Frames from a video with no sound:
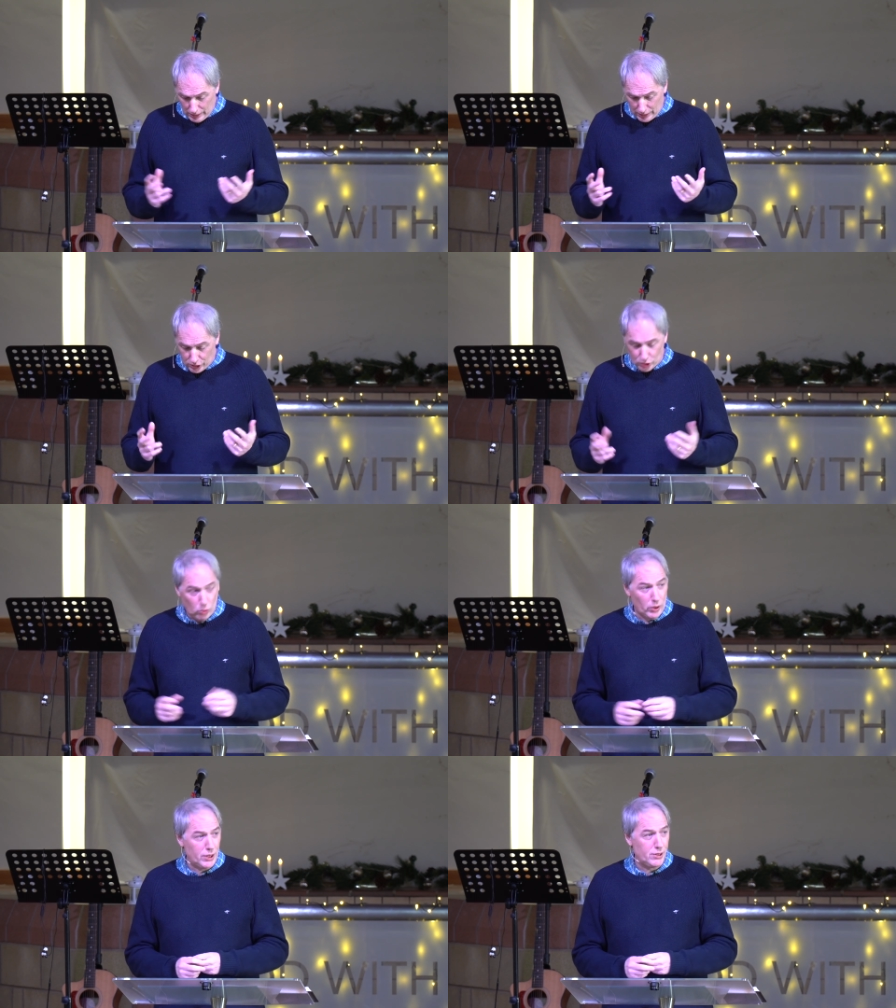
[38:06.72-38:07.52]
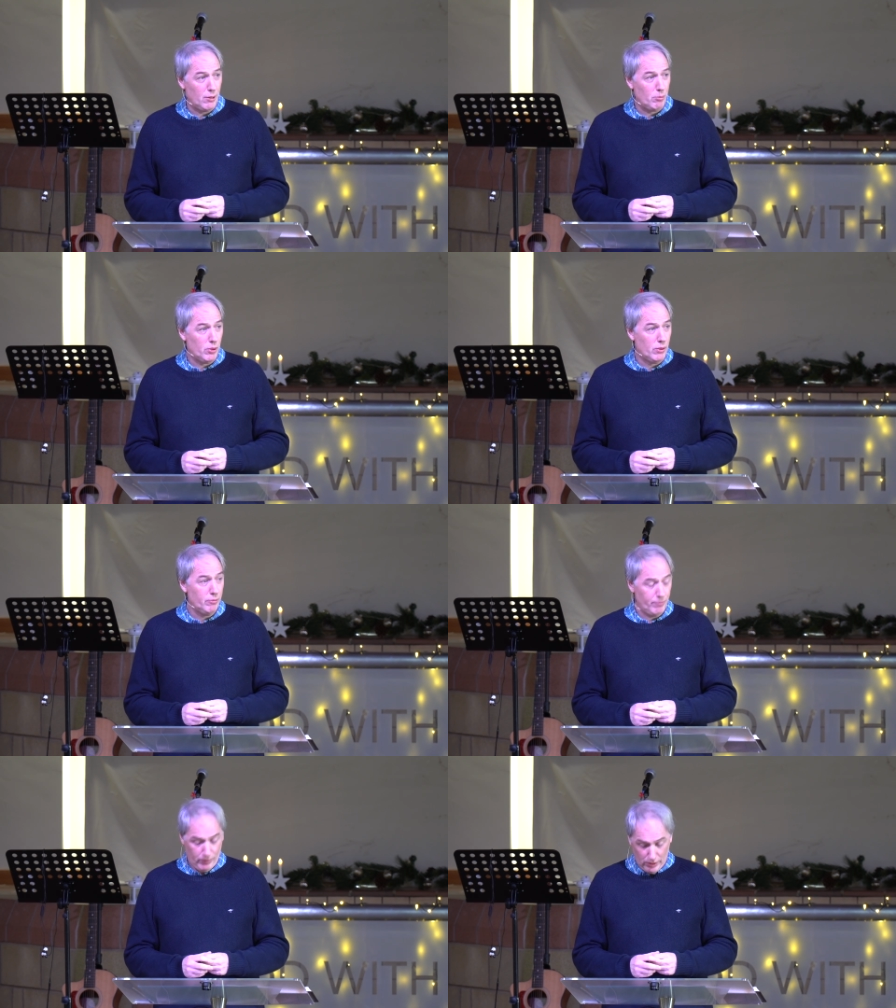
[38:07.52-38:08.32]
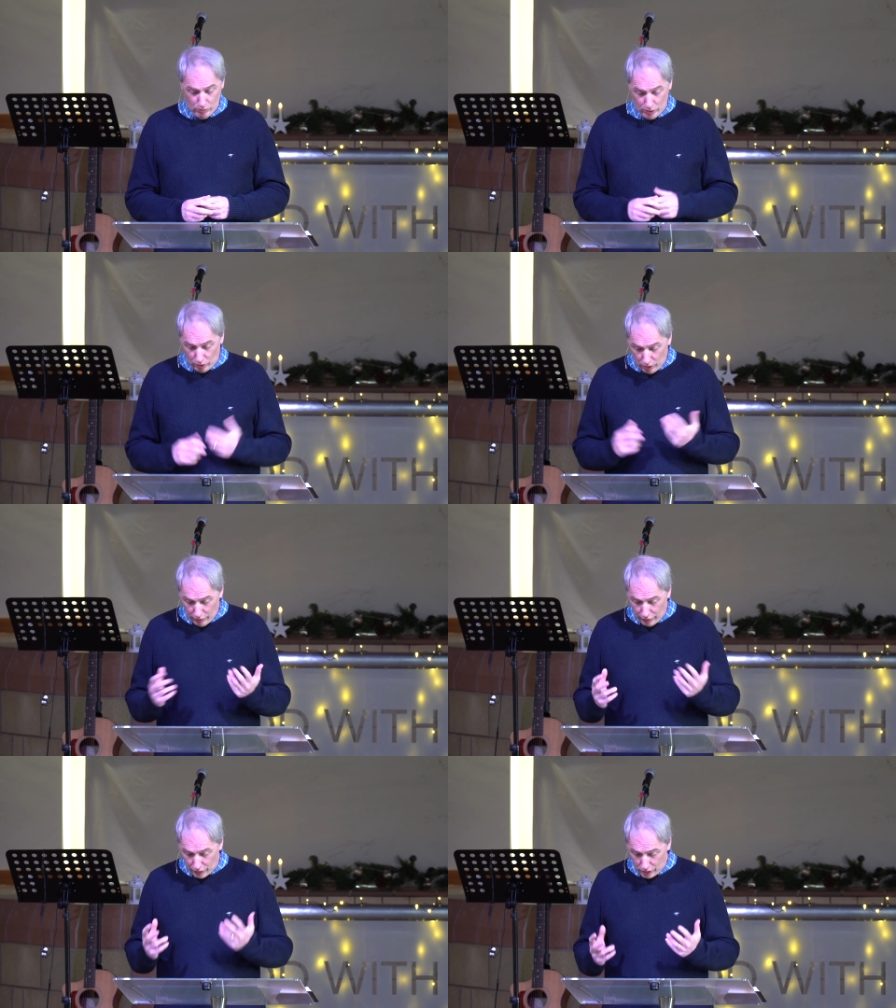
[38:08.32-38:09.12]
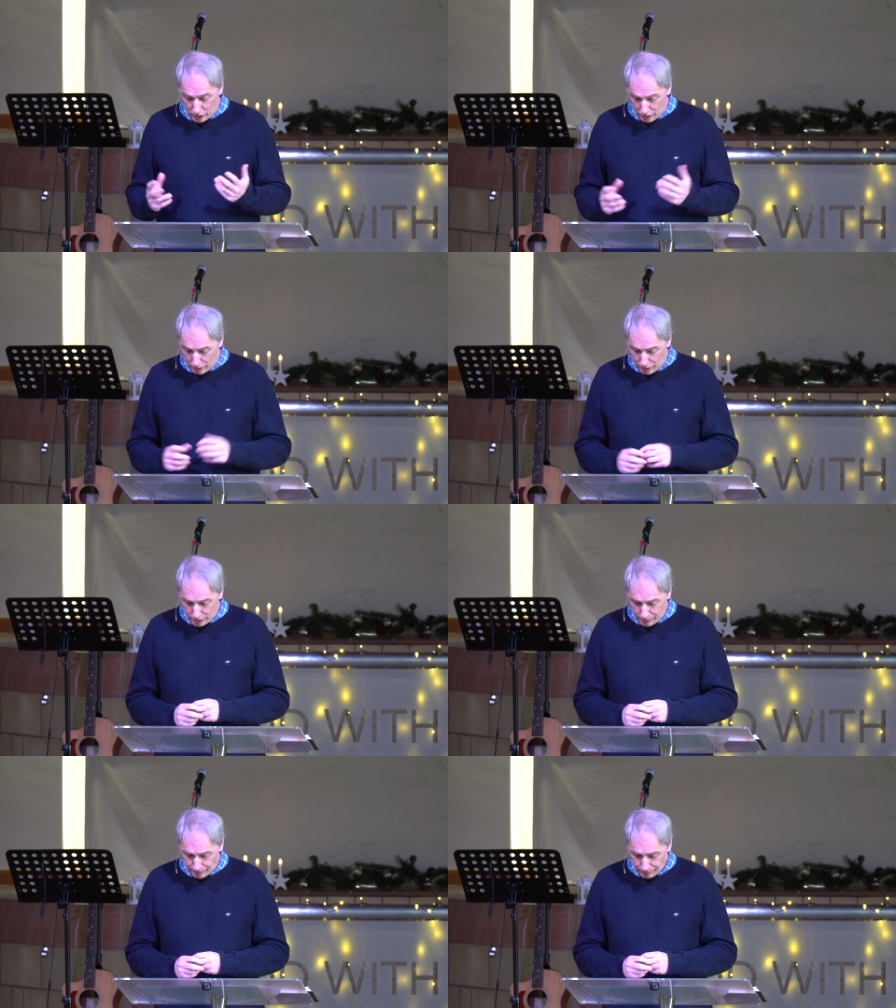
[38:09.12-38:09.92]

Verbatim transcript: That's just one example. With all of the functions